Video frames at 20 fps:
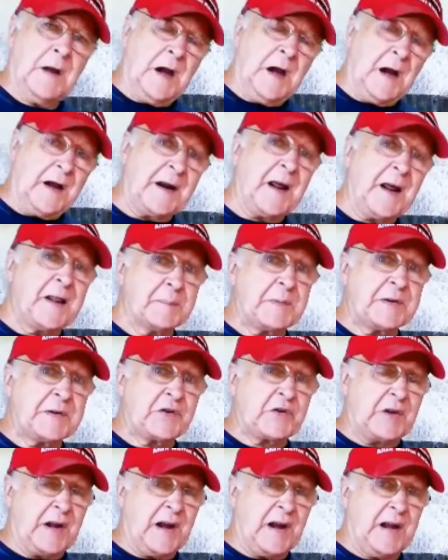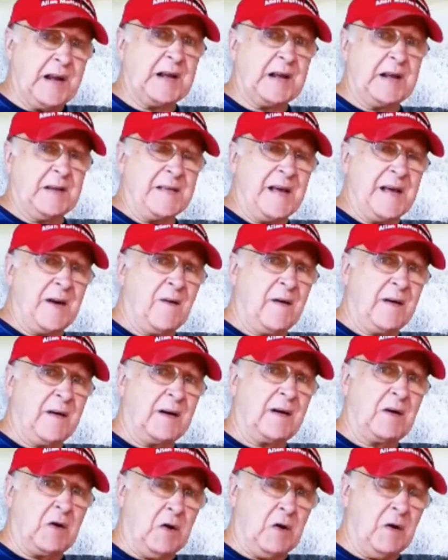Another mistake that I
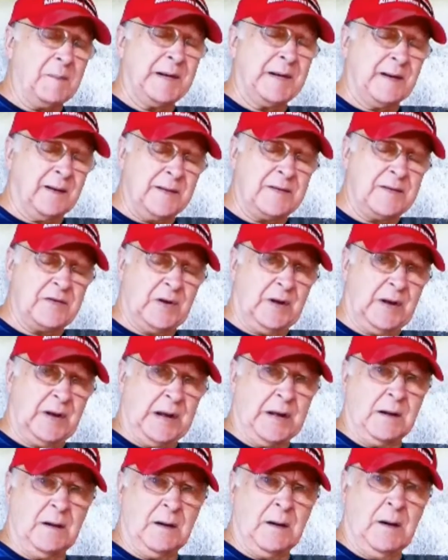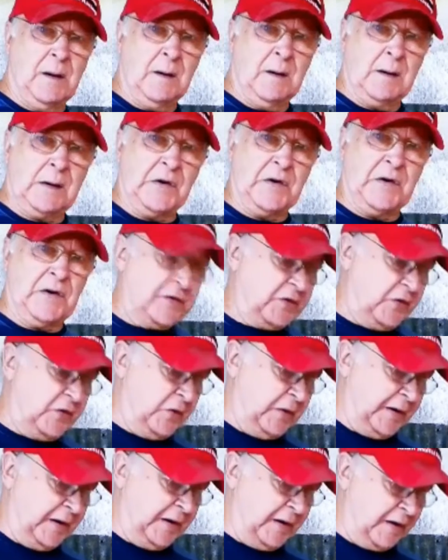commonly see guys
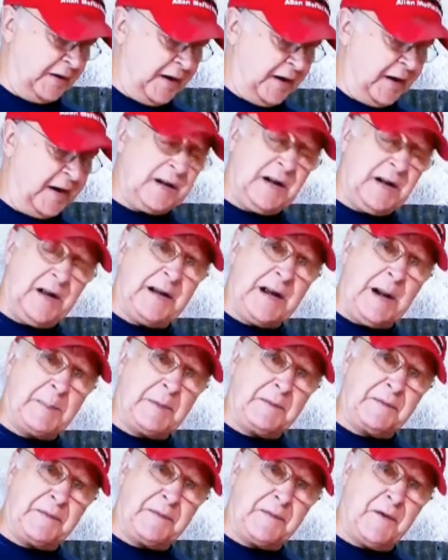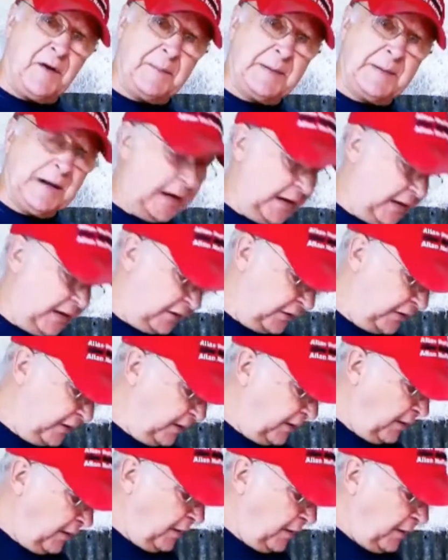doing in hand laying up with fiberglass
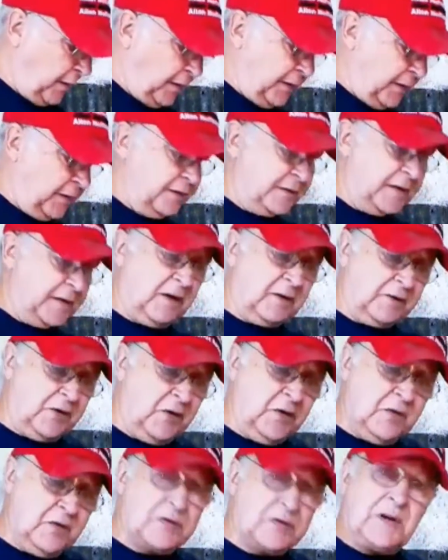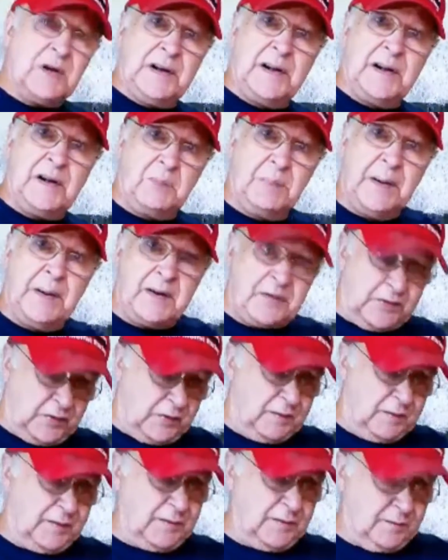is they'll use little
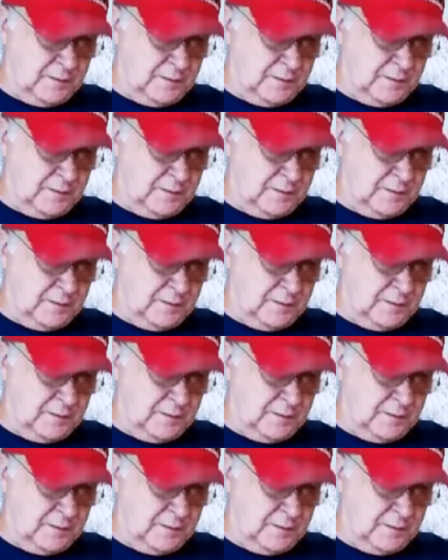bits.